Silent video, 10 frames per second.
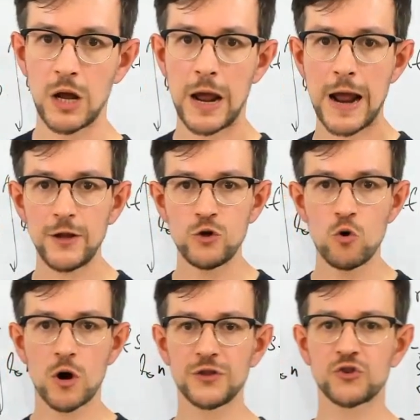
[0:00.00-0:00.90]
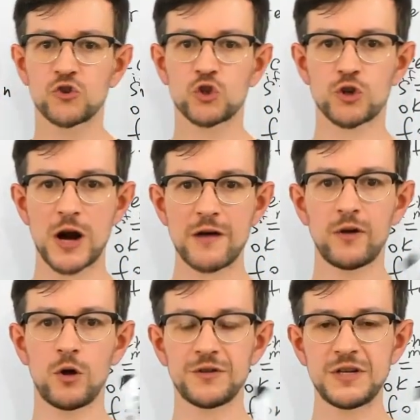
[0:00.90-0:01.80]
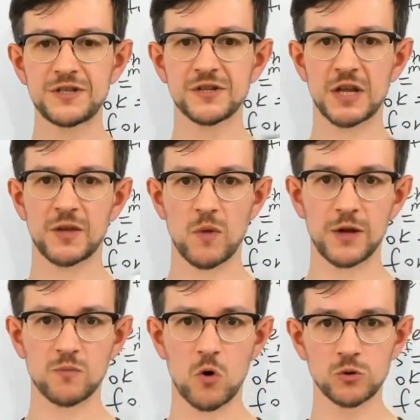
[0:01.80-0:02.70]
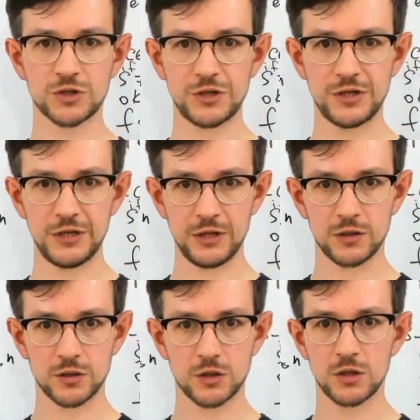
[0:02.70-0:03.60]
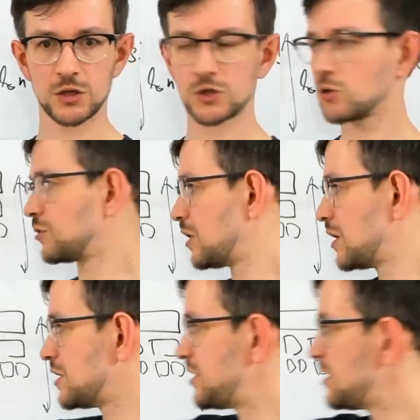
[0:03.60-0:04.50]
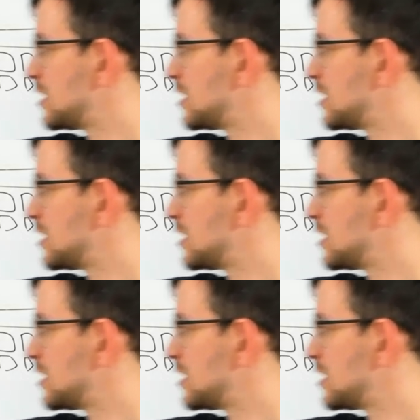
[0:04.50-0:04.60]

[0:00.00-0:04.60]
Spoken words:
and you can travel on distance at most d. So d.